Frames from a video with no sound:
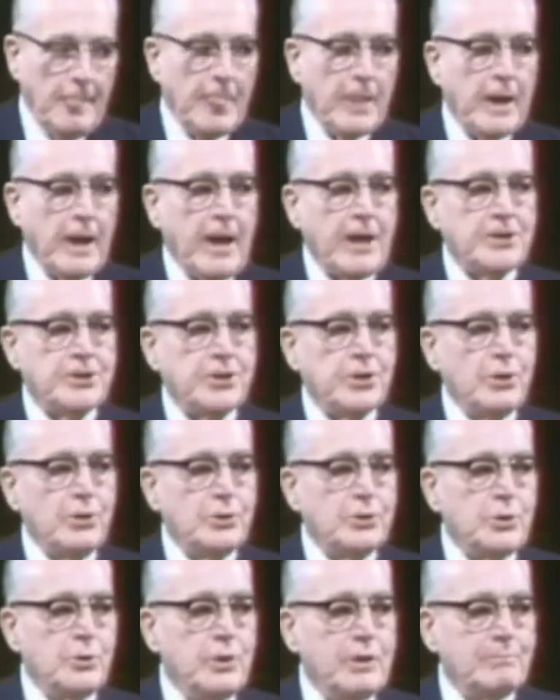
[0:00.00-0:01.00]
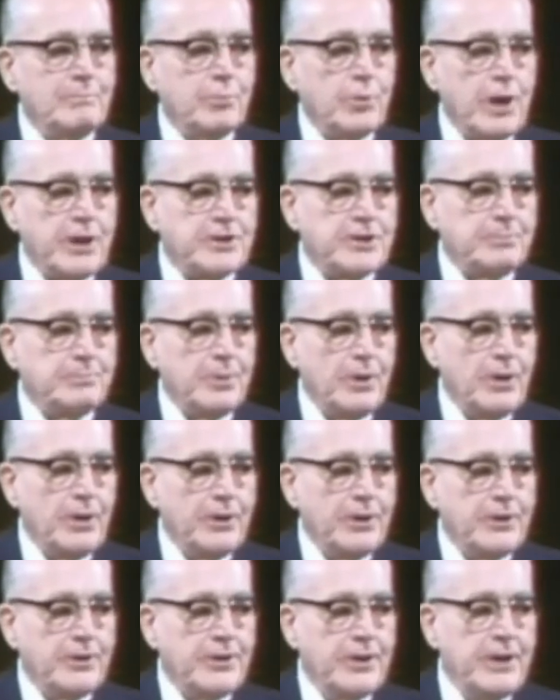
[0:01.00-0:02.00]
As though to impress
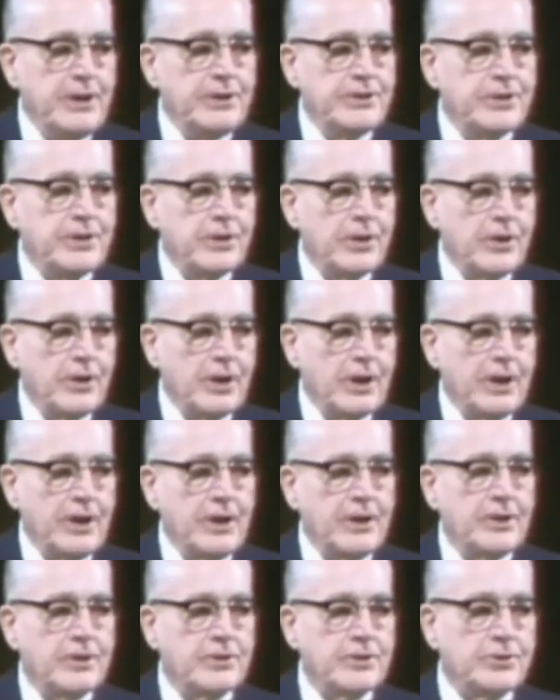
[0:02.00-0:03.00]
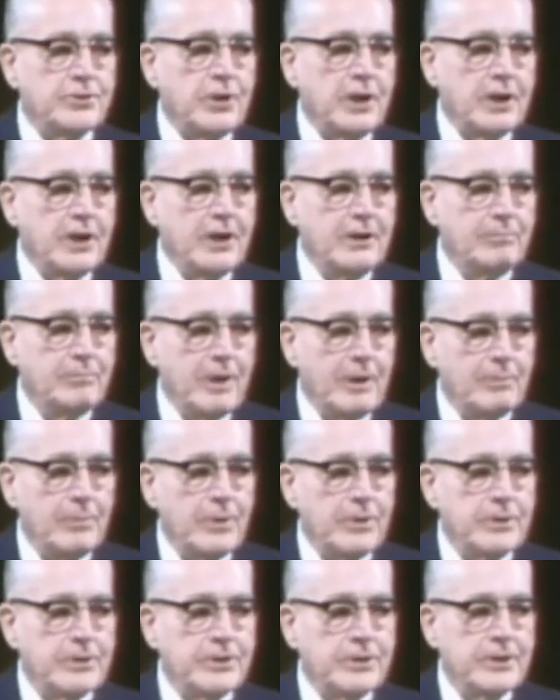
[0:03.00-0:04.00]
upon these early struggling
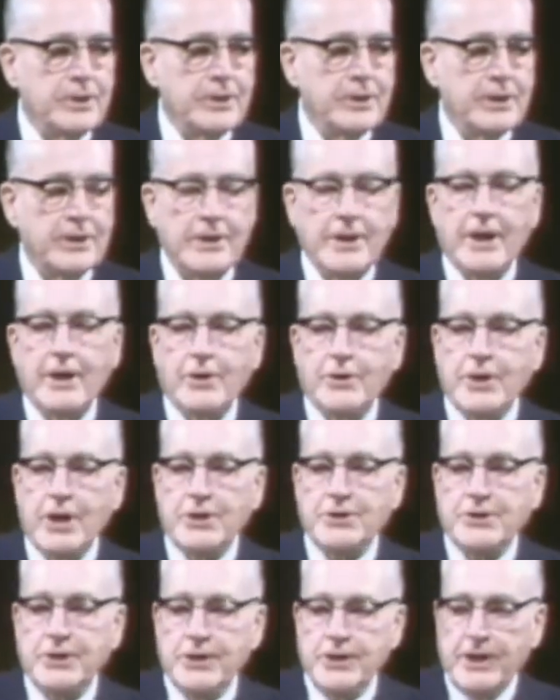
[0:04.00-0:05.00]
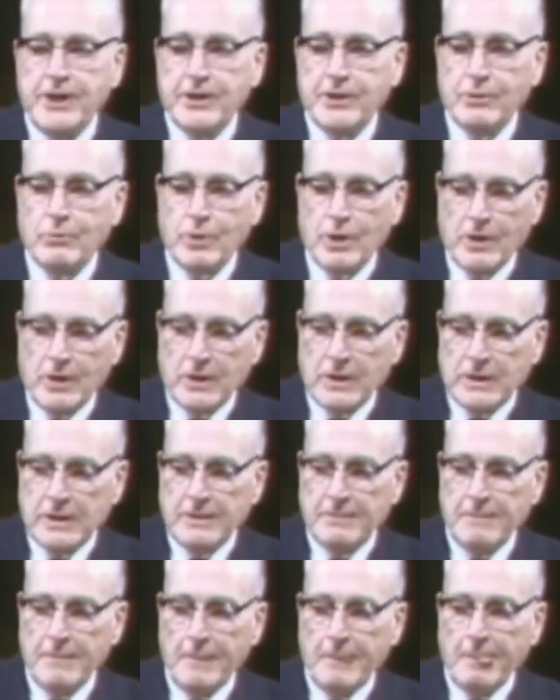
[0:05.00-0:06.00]
members their destiny in the world,
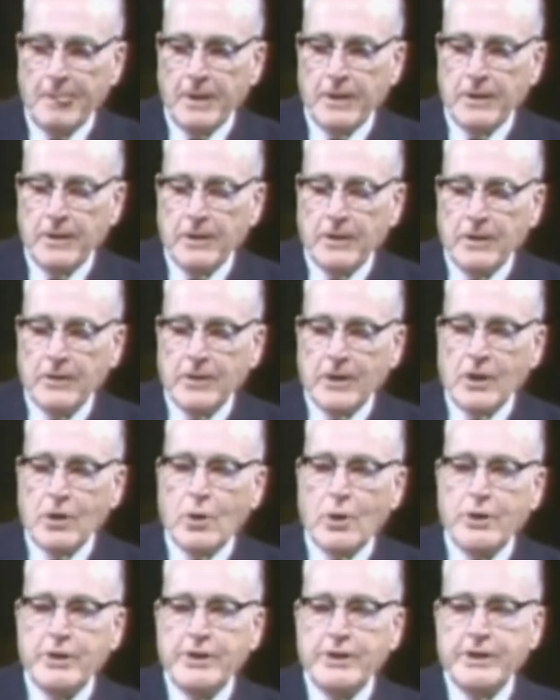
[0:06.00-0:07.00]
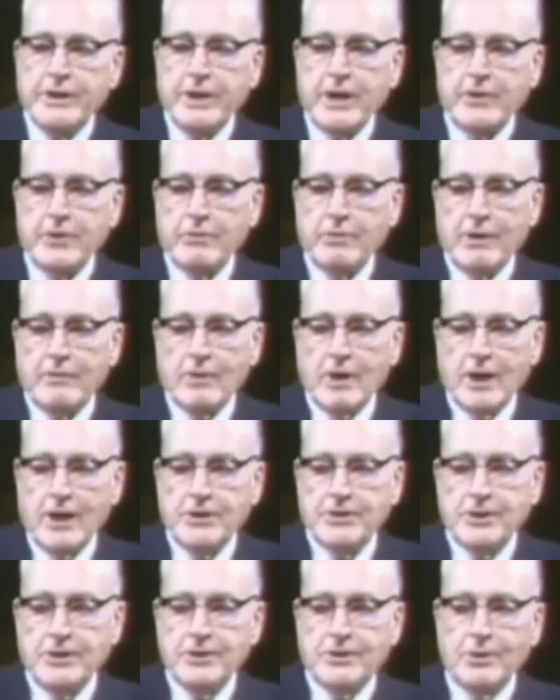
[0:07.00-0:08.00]
the Lord in another
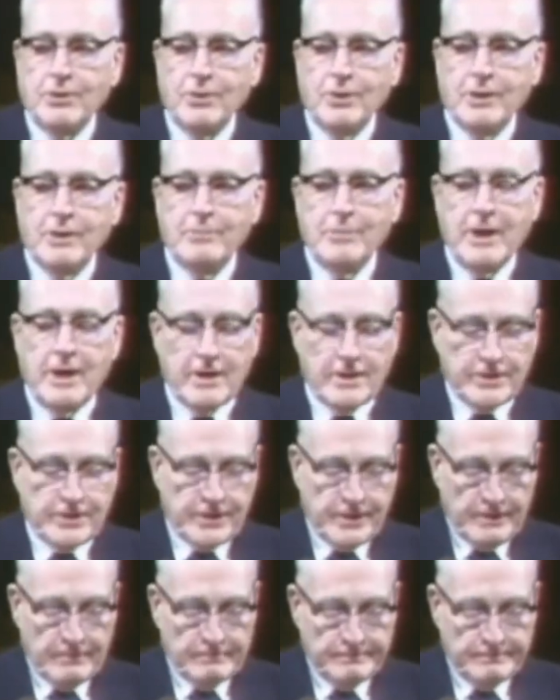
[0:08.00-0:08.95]
revelation told them this